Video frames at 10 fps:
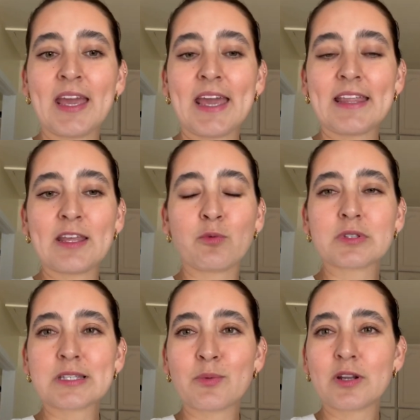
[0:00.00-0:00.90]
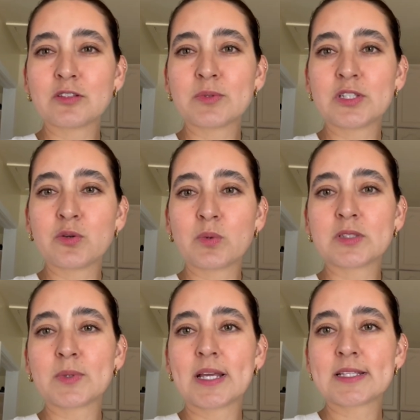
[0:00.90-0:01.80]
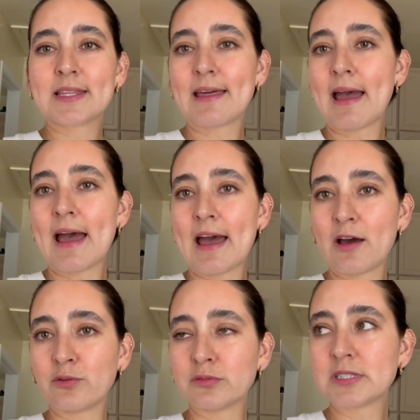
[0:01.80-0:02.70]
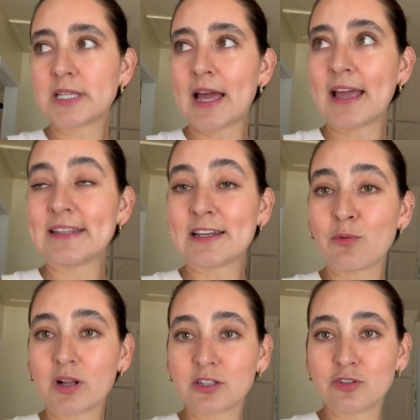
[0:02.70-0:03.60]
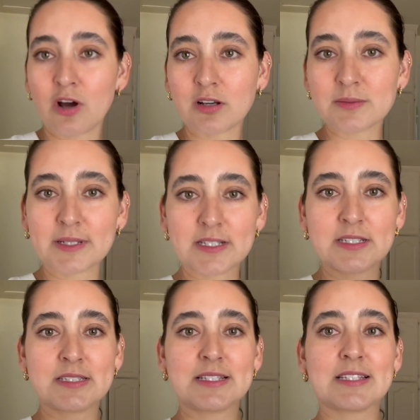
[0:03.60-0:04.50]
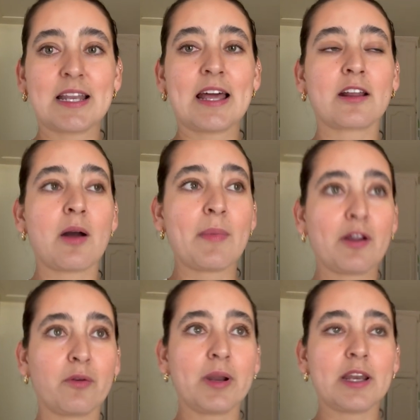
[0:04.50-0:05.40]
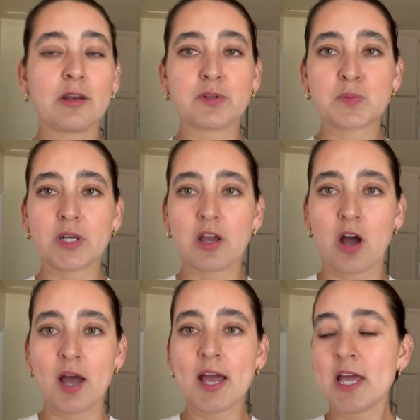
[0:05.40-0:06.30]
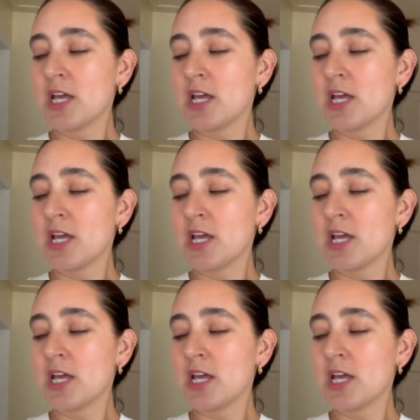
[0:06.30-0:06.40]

And then we'll see what else we do once we get to the house. I didn't walk the dogs because the sun had come out already and it was pretty hot.